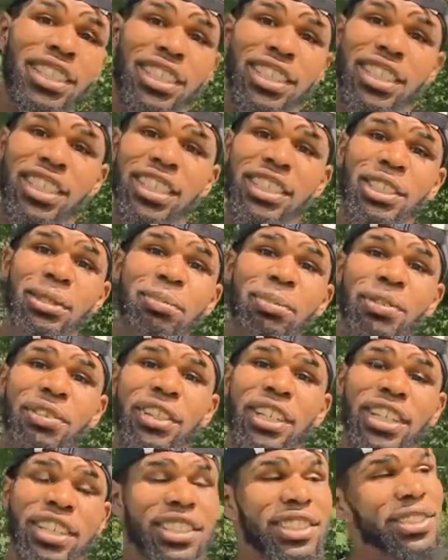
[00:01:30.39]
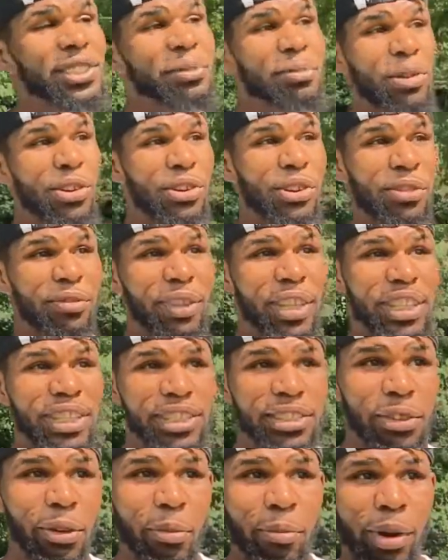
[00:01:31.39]
Just inspirational,
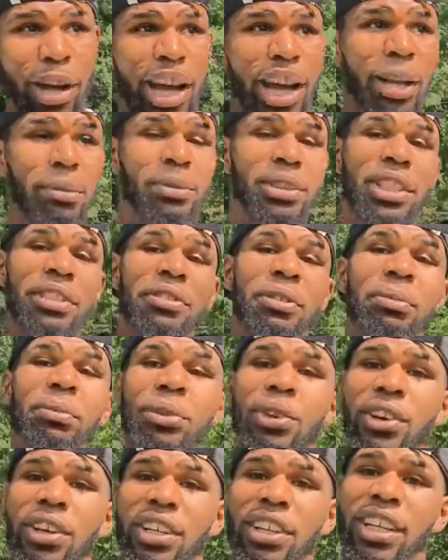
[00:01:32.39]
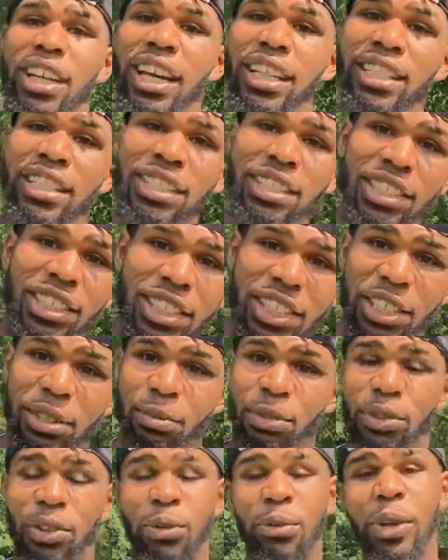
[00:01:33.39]
motivational bombs every morning at the
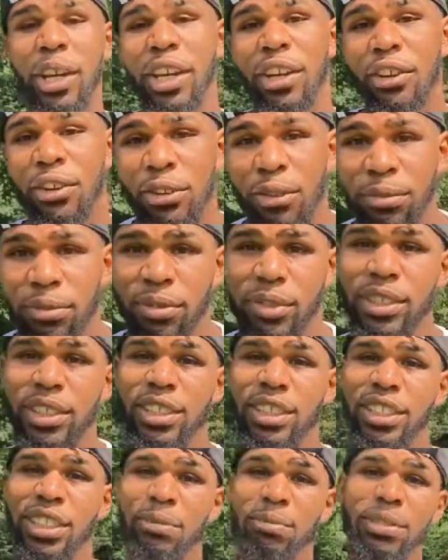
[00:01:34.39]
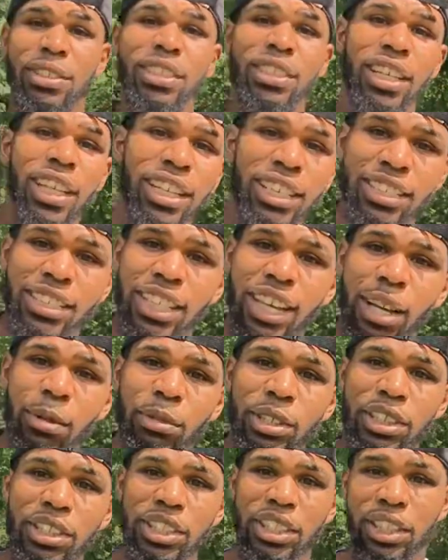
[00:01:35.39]
gym, on the way home from the gym, the second time
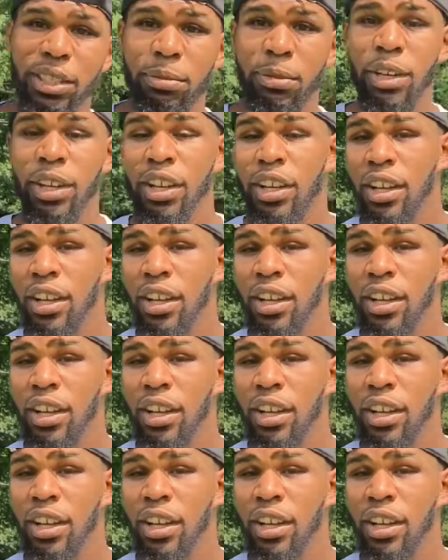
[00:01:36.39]
in the gym,